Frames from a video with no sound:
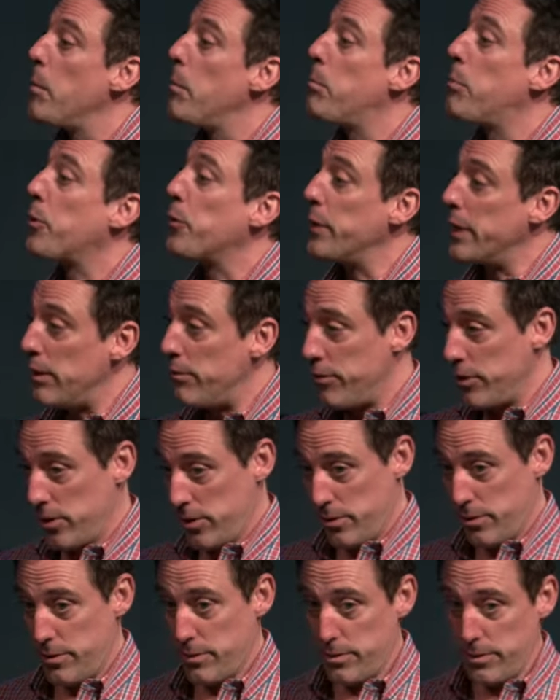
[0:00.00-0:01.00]

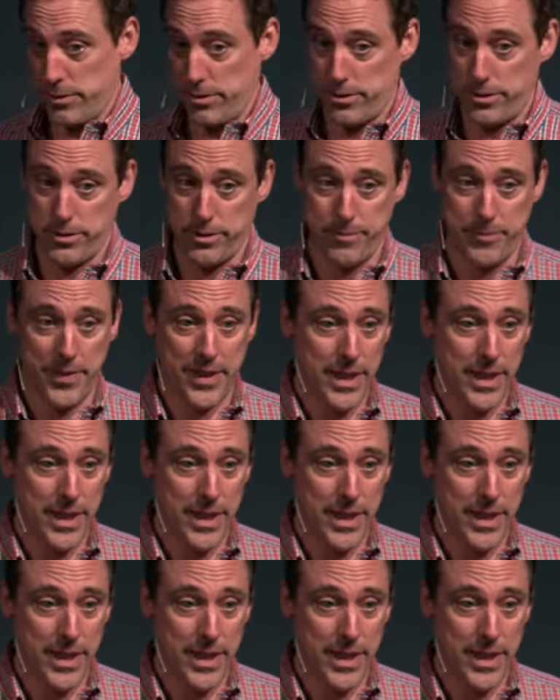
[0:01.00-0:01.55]
Previews.